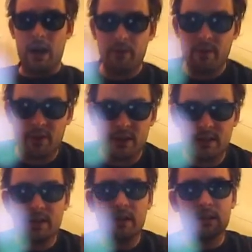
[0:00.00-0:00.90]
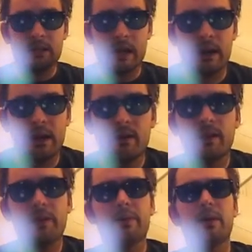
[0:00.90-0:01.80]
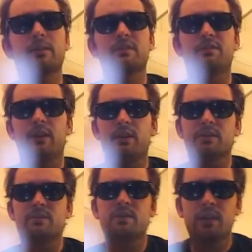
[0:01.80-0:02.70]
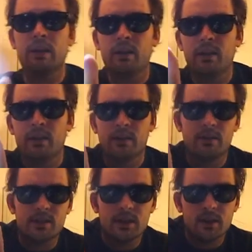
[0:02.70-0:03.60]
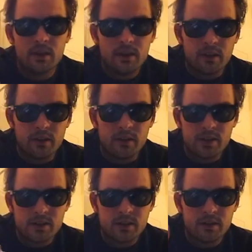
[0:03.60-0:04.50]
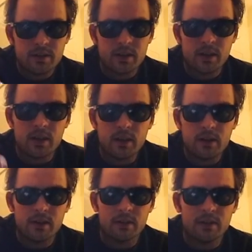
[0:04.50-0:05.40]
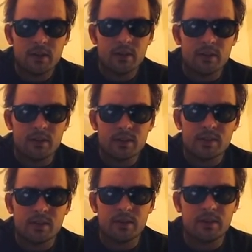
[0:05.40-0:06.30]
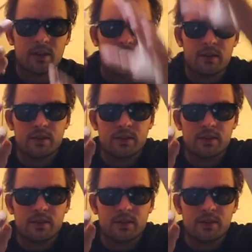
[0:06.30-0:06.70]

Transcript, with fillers: However, it's not entirely without its flaws. You see, you see this little thing here and this little thing here.